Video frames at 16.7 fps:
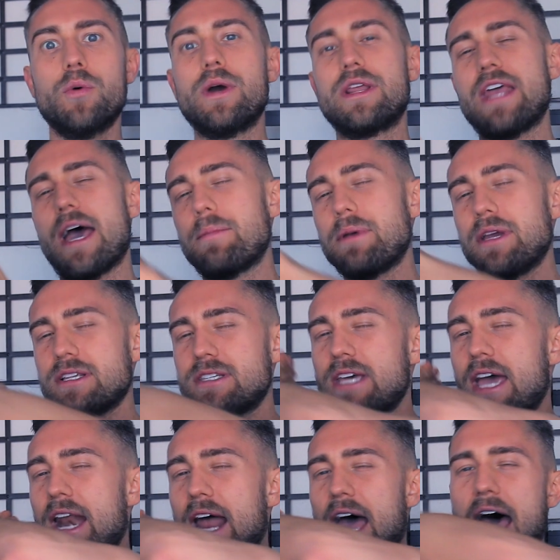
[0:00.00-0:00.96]
with that being
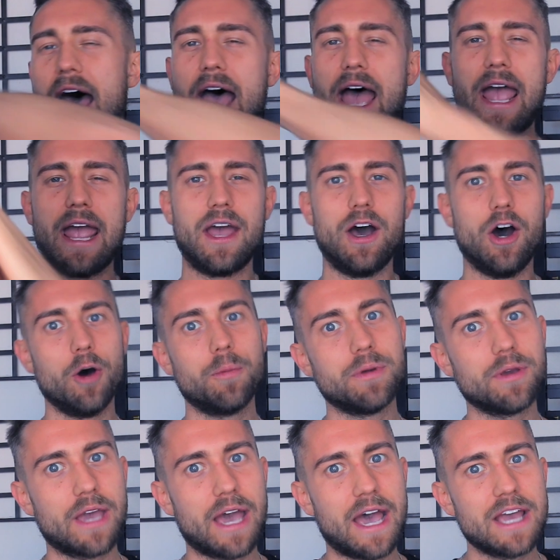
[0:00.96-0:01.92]
said, I
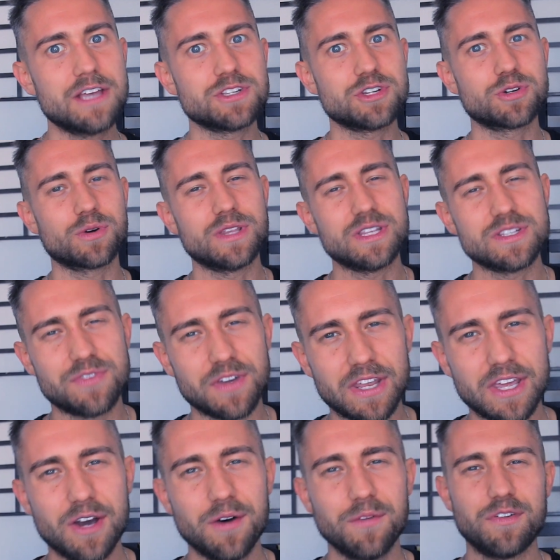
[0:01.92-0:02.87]
hope you guys enjoy this
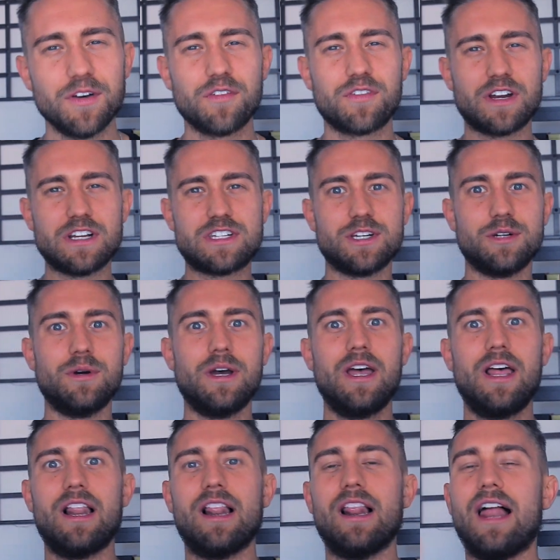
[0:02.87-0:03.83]
video. Feel free to
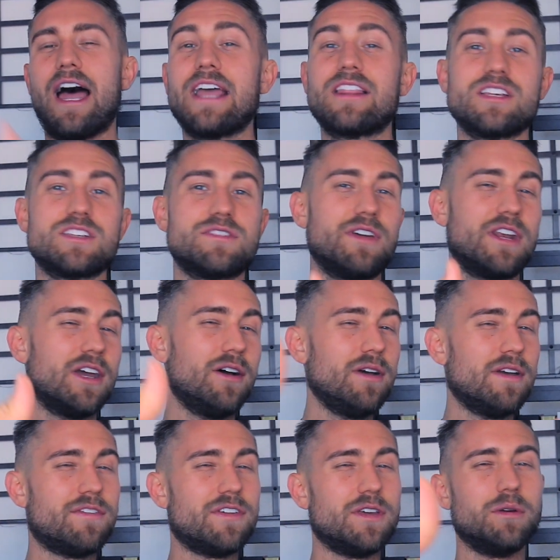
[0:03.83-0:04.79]
like this
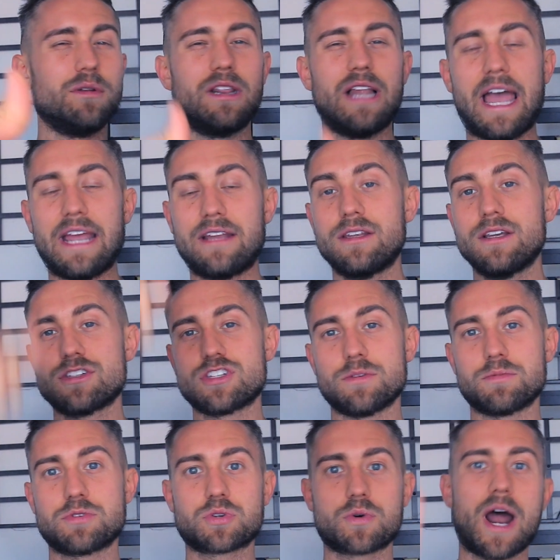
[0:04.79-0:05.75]
video if you liked it,
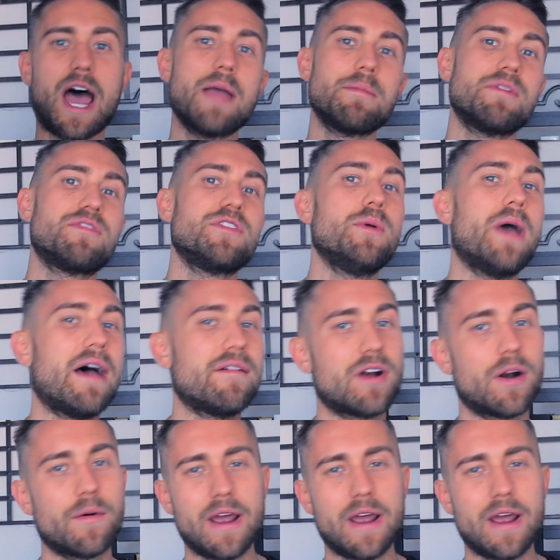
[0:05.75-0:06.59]
subscribe if you haven't